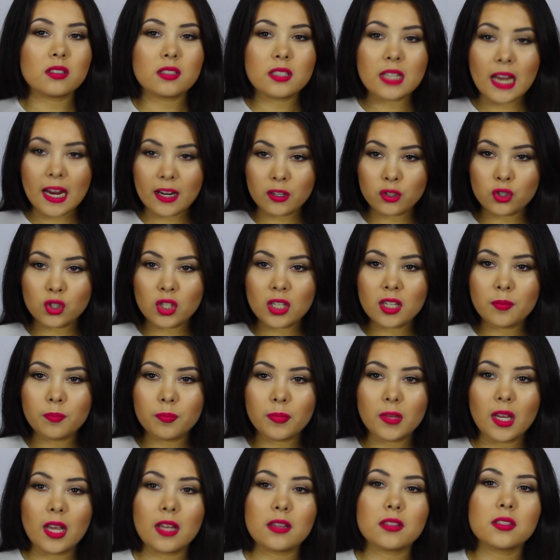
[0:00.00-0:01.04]
texture.
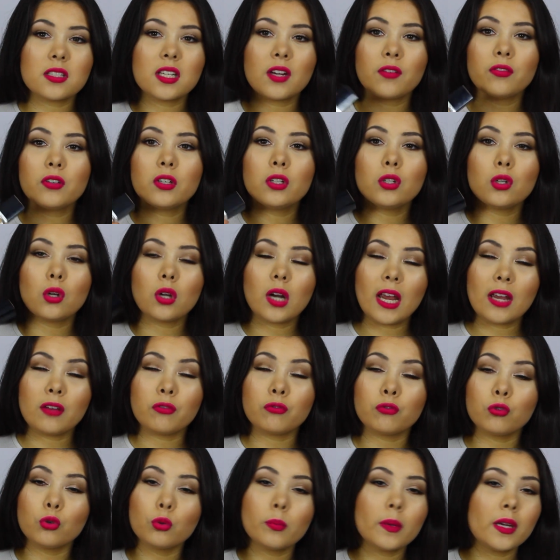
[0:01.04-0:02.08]
It's definitely not a
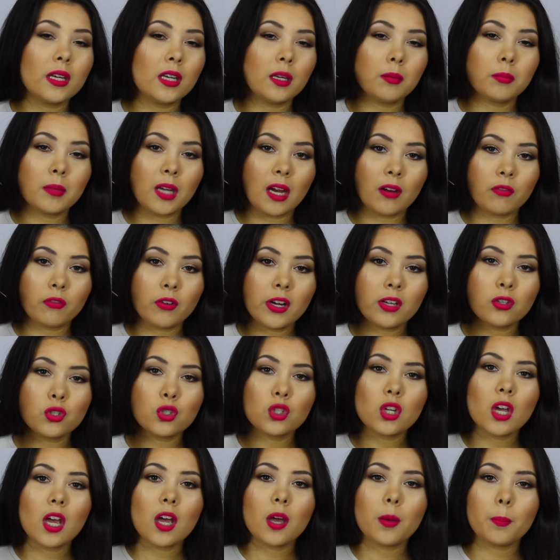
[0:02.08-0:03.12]
full medium coverage,